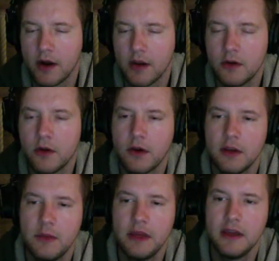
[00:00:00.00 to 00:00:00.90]
you
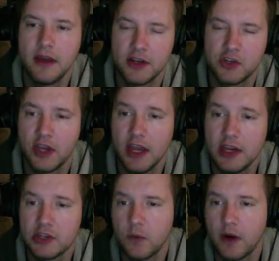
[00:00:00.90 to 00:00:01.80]
going to be
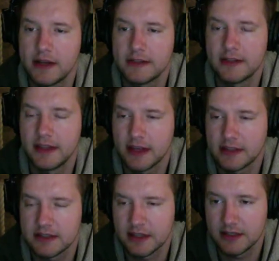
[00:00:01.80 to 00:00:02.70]
education-wise in the
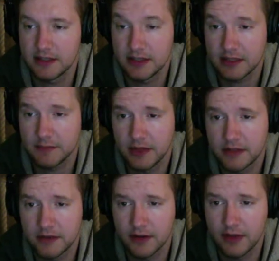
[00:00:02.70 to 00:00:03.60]
next 6
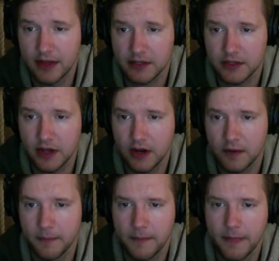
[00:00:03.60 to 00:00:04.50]
months or in the next
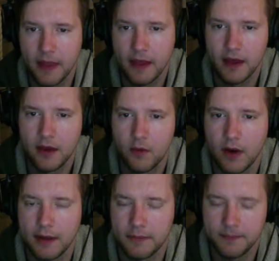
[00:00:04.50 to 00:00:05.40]
year, and
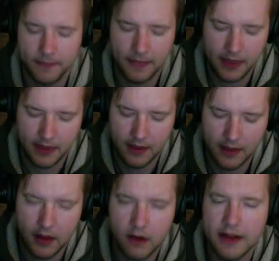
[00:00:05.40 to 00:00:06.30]
why.
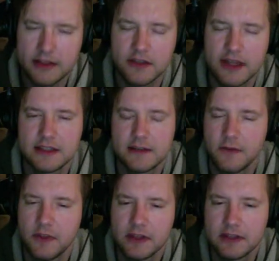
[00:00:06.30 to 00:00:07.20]
All right, so that's it
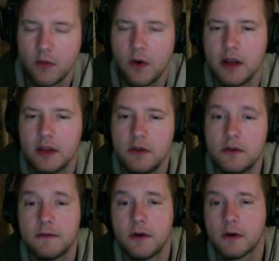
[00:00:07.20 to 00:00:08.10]
for things I want you
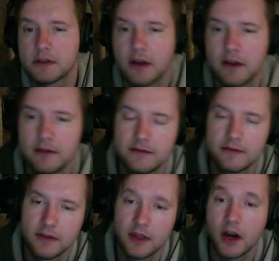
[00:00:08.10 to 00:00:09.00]
to focus on.
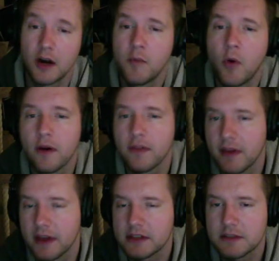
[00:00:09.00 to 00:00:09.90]
There are more
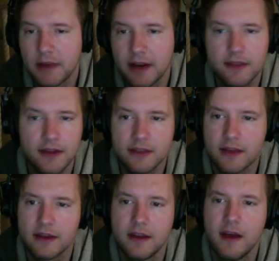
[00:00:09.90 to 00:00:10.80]
things, but I think
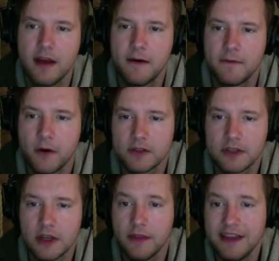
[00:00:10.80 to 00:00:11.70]
that
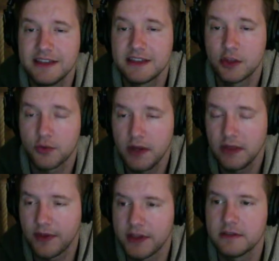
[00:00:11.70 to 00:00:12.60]
focusing on these 3
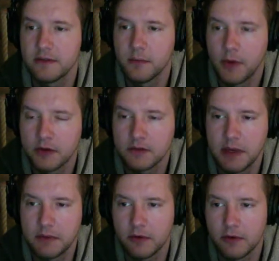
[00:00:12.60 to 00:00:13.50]
things for most
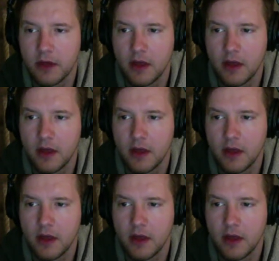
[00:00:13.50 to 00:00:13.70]
people